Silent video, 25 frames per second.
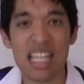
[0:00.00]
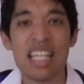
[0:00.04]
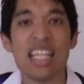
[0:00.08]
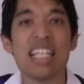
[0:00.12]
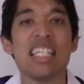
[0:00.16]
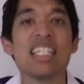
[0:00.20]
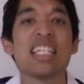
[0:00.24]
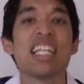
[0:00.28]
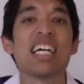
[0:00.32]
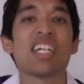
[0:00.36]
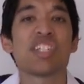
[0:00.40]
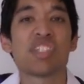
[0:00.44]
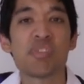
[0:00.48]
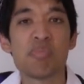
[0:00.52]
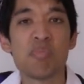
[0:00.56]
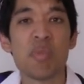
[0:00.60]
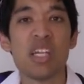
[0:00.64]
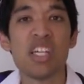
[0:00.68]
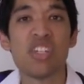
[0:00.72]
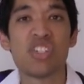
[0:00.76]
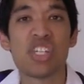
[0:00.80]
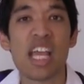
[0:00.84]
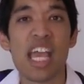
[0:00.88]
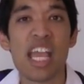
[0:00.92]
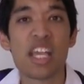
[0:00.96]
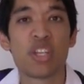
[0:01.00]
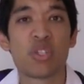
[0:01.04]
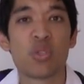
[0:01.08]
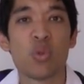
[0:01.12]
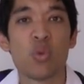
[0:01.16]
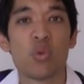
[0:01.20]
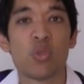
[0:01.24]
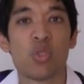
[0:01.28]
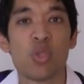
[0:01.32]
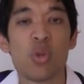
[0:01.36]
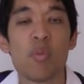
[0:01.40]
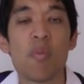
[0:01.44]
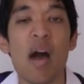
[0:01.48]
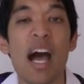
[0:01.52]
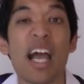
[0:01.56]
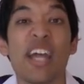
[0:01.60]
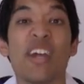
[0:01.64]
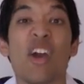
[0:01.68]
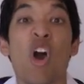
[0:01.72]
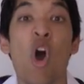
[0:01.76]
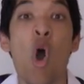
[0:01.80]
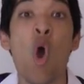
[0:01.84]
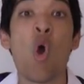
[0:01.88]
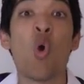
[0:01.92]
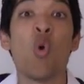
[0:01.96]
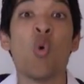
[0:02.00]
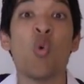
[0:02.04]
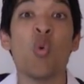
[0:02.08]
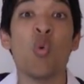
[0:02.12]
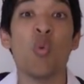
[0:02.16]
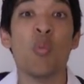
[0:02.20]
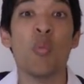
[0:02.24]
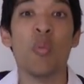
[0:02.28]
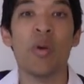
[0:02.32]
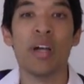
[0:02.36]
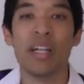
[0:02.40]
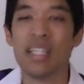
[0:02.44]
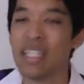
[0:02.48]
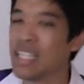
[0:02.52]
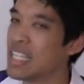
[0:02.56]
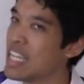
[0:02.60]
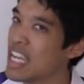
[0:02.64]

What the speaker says: Let me take you to my home.